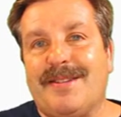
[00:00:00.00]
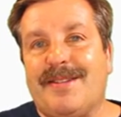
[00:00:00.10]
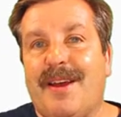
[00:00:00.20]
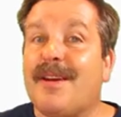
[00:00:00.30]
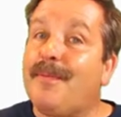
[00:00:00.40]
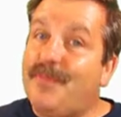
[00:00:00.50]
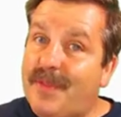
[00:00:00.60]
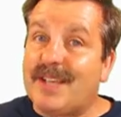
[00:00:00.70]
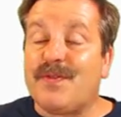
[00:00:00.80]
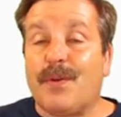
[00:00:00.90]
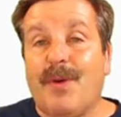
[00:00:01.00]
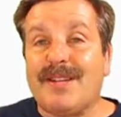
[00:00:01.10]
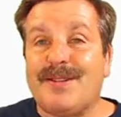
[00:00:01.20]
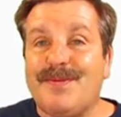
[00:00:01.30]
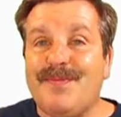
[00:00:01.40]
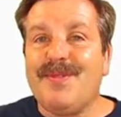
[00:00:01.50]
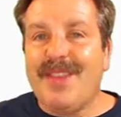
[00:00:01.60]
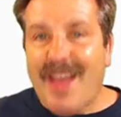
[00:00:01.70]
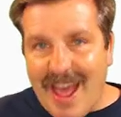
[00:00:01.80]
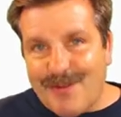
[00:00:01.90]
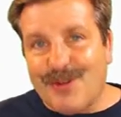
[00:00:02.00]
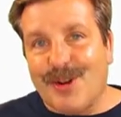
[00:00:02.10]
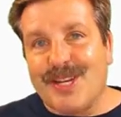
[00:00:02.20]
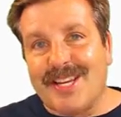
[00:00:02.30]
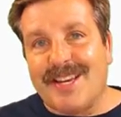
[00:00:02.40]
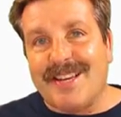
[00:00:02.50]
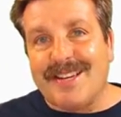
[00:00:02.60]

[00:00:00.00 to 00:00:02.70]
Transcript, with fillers: Tech. Thanks for watching. Have a great day.